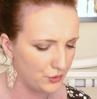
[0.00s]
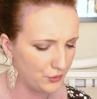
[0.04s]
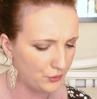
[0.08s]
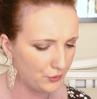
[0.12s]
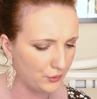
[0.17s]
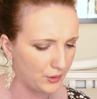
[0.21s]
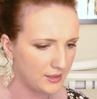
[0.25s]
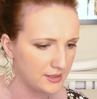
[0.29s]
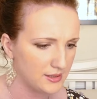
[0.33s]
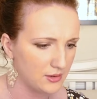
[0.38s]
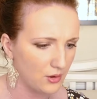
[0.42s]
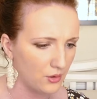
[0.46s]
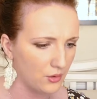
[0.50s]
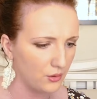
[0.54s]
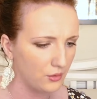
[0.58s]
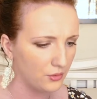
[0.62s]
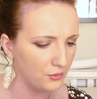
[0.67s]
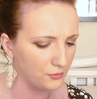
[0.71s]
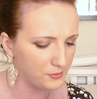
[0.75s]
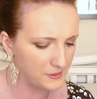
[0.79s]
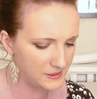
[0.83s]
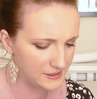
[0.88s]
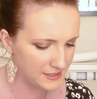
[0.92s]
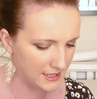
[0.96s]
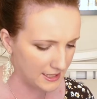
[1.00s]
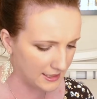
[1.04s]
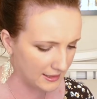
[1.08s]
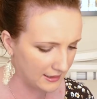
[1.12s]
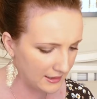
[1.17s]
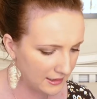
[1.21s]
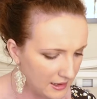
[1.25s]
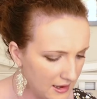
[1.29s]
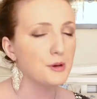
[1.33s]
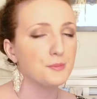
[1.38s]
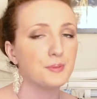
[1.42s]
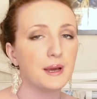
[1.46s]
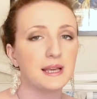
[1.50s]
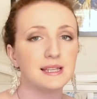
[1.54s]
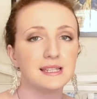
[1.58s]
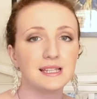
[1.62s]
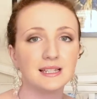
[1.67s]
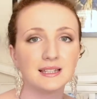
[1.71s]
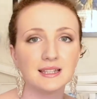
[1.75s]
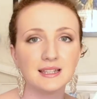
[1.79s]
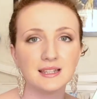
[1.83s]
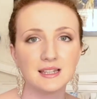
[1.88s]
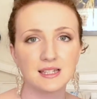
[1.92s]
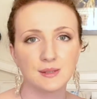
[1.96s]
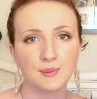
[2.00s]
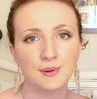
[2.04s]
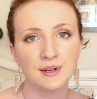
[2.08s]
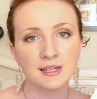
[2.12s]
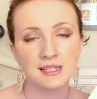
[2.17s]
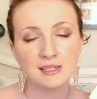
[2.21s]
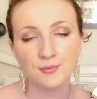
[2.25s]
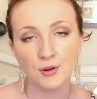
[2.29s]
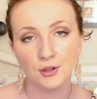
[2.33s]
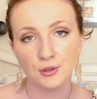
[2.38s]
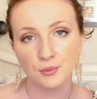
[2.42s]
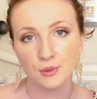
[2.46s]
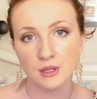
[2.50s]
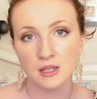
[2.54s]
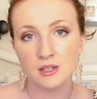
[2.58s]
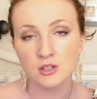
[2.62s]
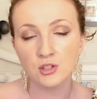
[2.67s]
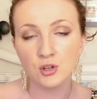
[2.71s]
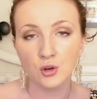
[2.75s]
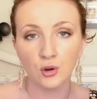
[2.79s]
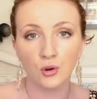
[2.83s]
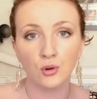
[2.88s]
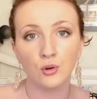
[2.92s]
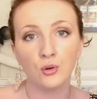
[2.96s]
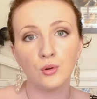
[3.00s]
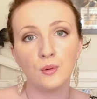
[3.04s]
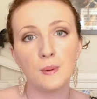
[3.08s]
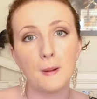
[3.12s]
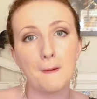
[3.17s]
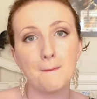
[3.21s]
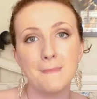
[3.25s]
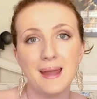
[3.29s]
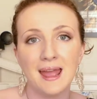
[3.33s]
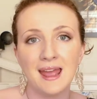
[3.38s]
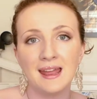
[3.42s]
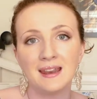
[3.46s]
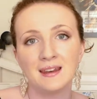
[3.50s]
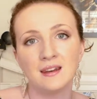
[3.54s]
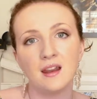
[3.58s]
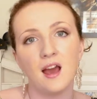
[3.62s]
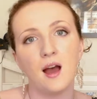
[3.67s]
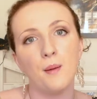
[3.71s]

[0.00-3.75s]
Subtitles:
II historical retelling, but basically this one is following 2 men,